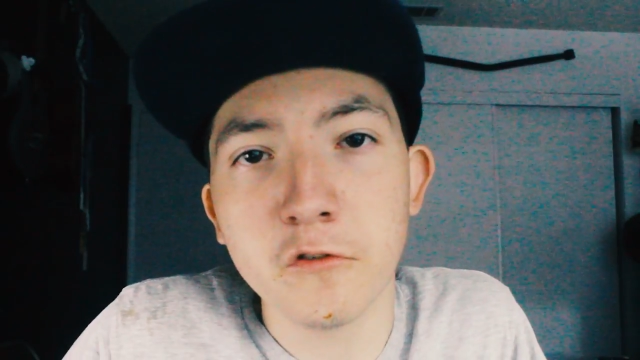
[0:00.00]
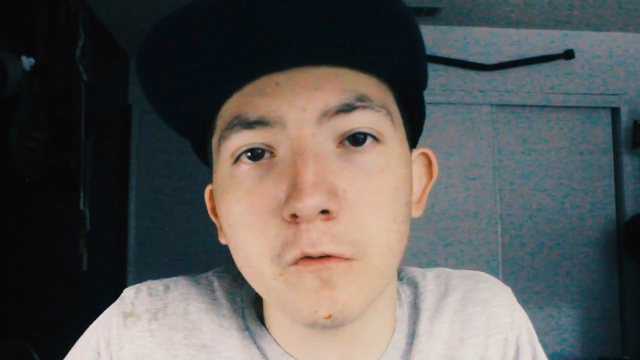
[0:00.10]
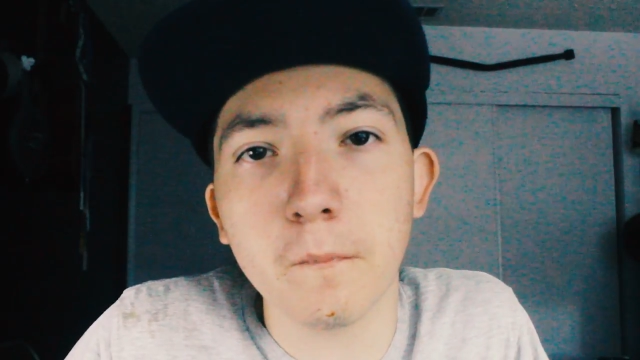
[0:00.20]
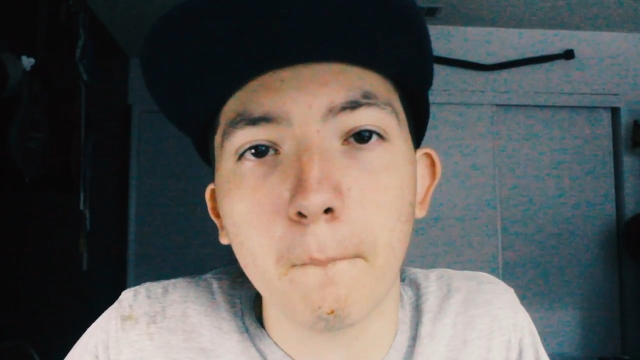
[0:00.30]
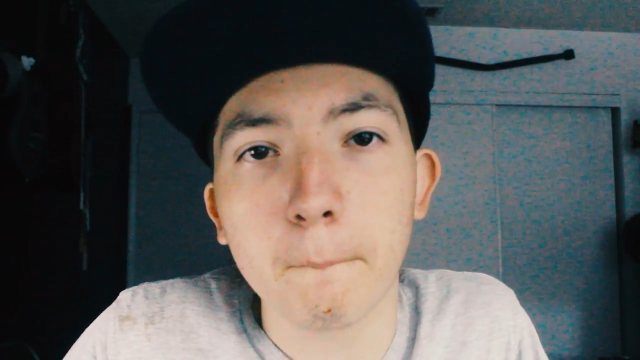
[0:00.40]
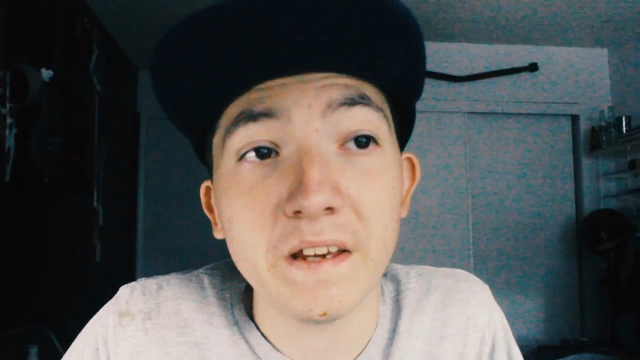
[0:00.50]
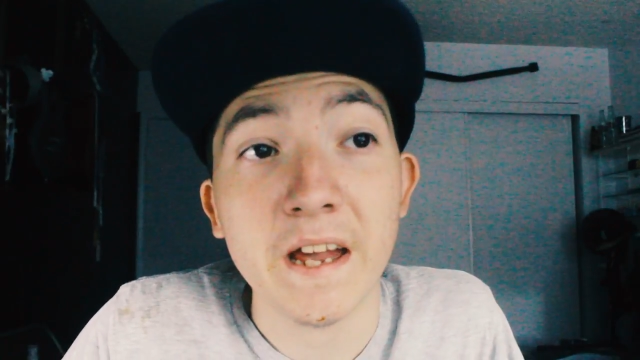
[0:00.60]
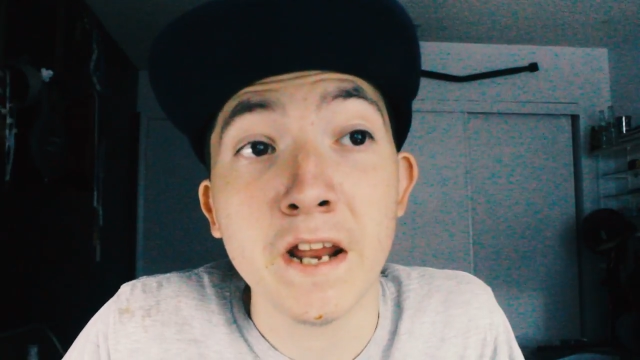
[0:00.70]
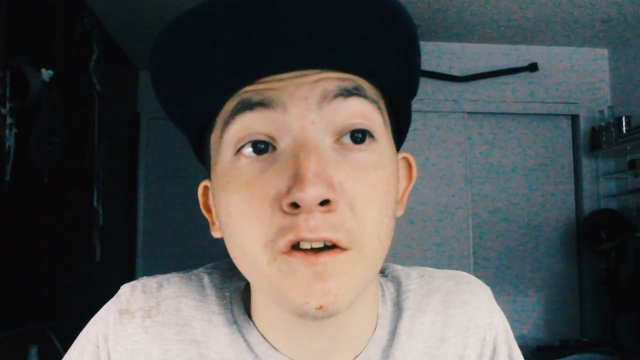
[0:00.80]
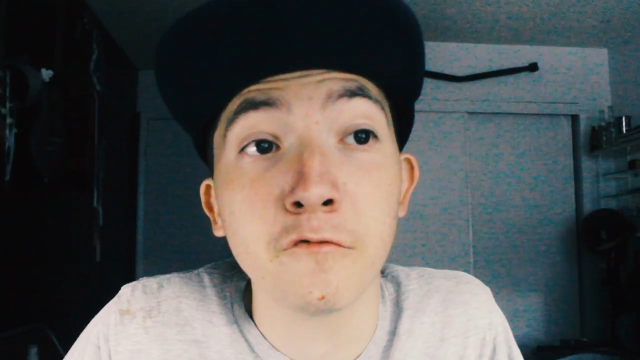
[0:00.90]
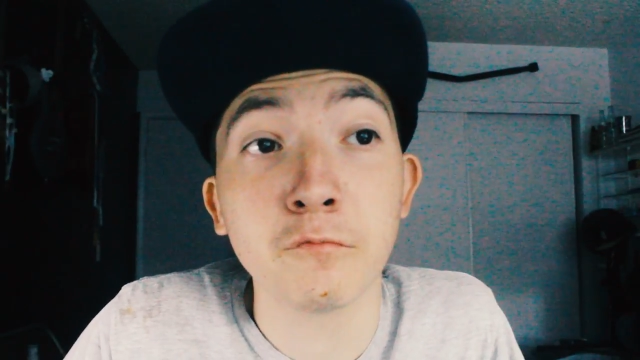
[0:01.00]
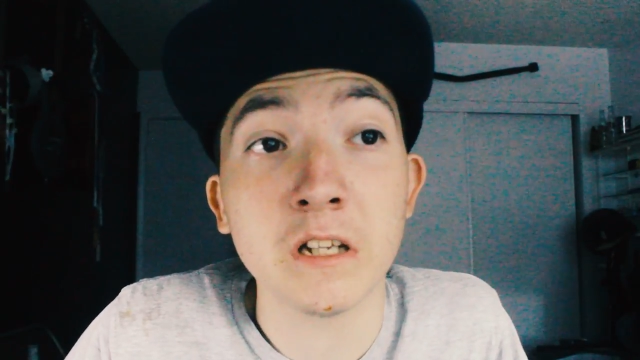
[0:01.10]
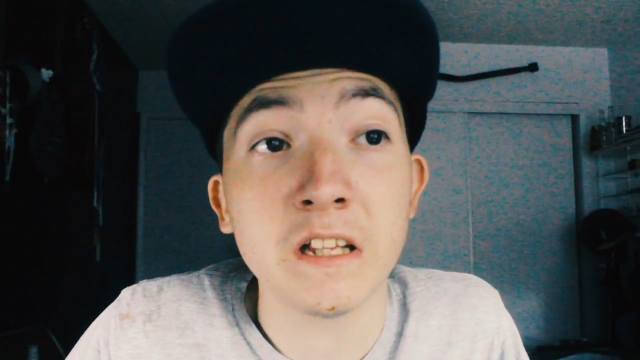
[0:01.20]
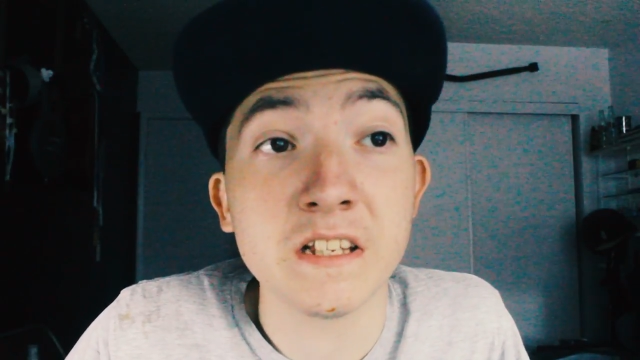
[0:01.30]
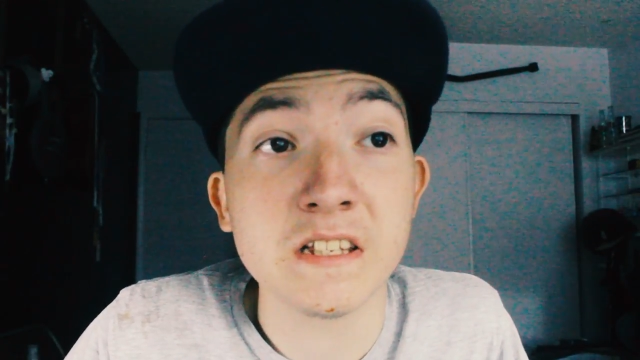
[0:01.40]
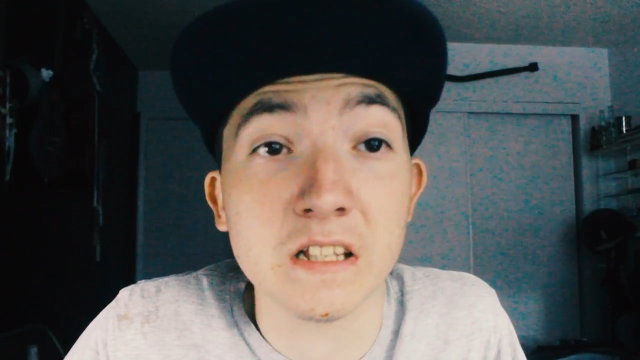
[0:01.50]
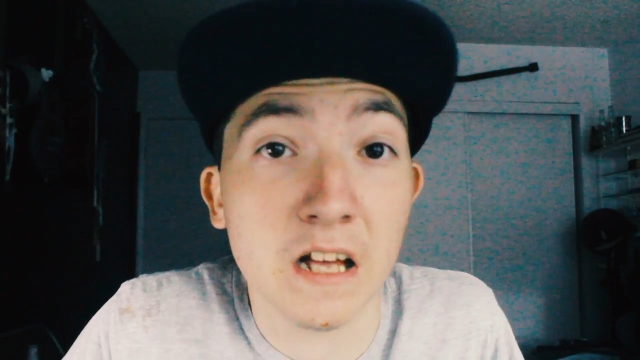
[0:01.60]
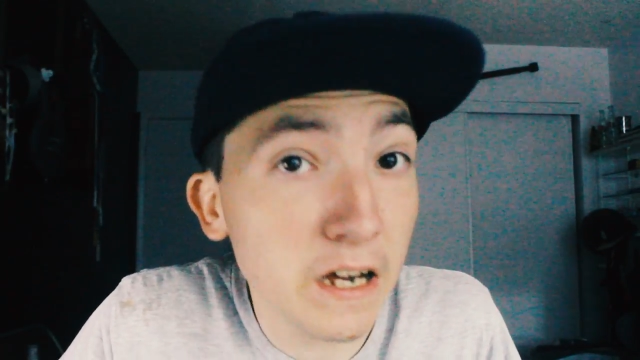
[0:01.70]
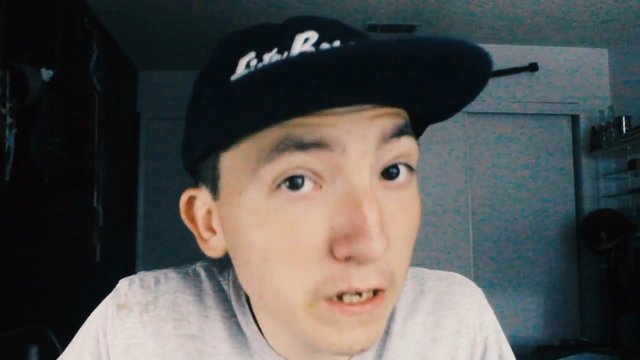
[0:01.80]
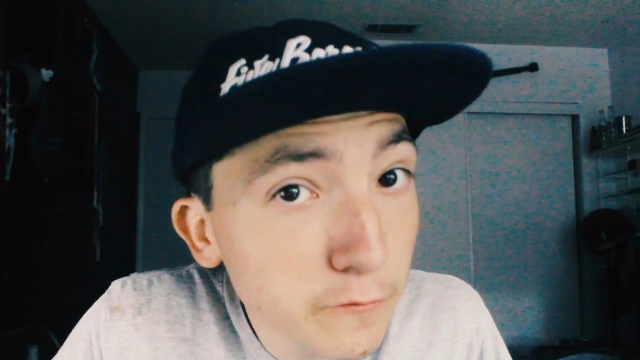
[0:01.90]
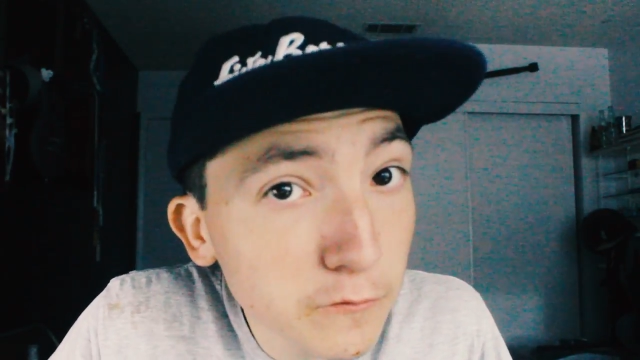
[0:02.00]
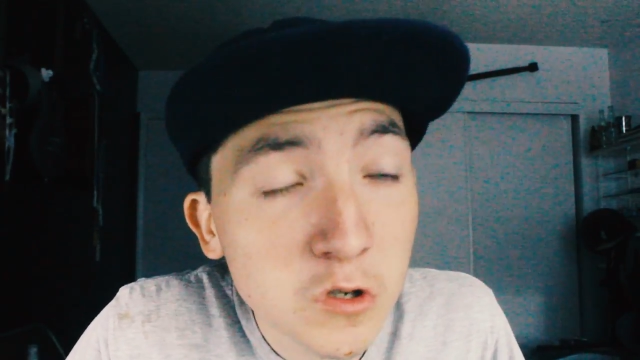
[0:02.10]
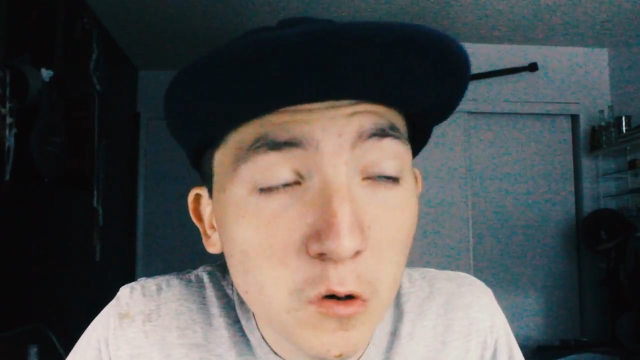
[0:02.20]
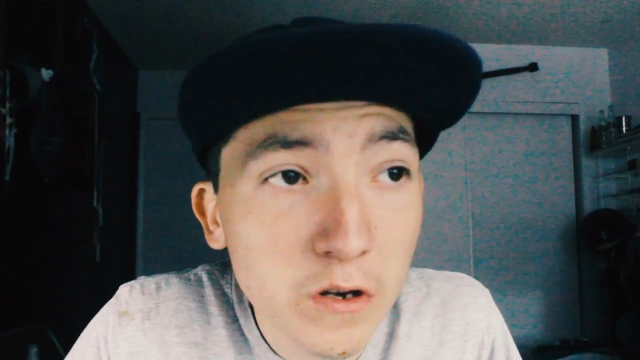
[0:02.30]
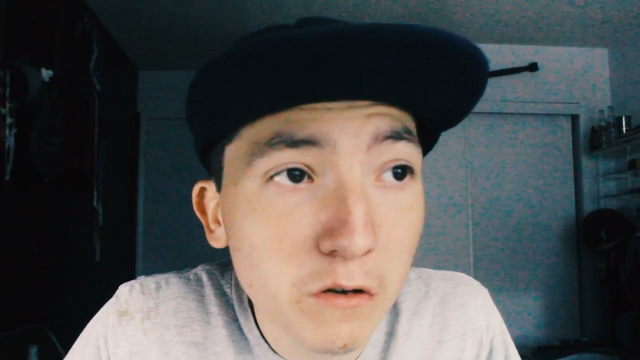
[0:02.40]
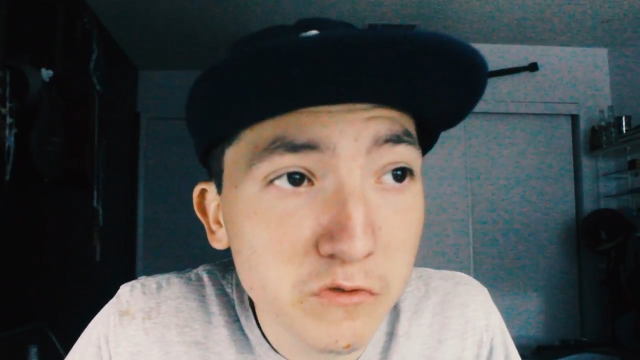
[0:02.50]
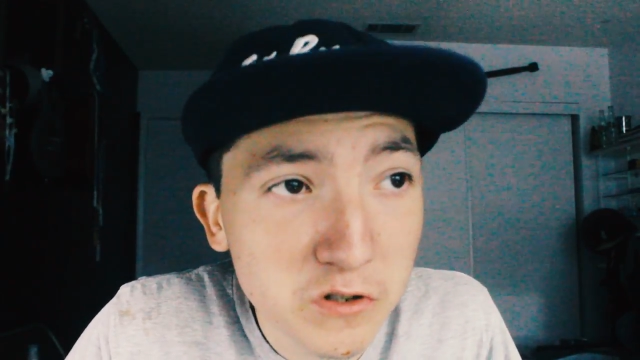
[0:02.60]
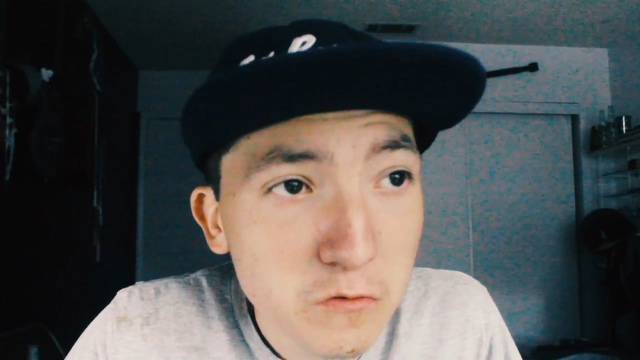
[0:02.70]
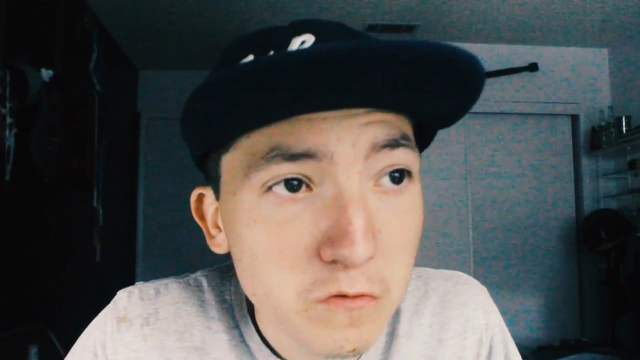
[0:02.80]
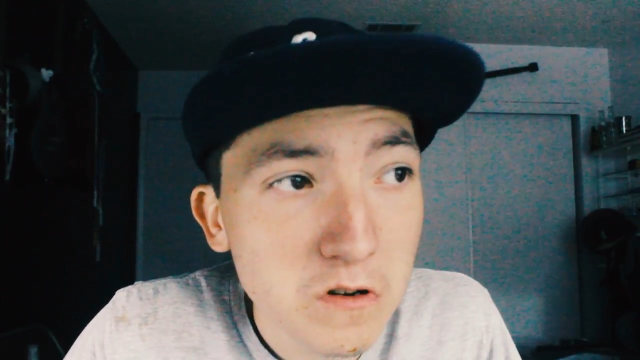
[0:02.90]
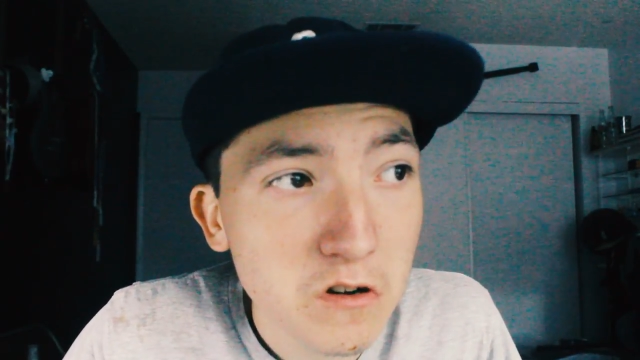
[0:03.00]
the room. The head of Playlist Live was going up too.